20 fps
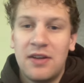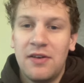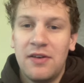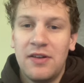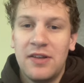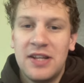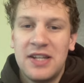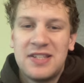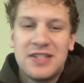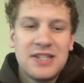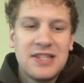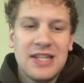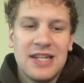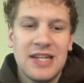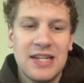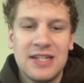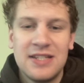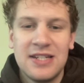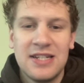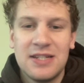This is
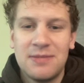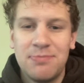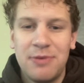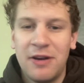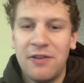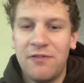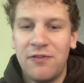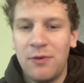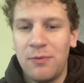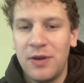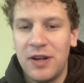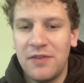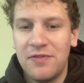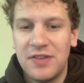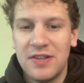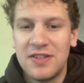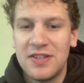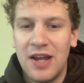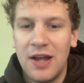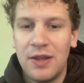the easiest pick for me if
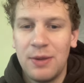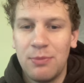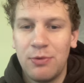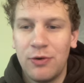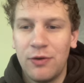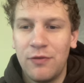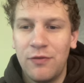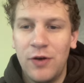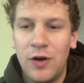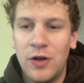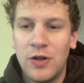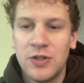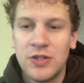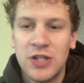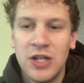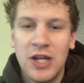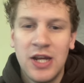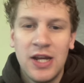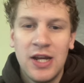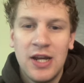this is how the board falls.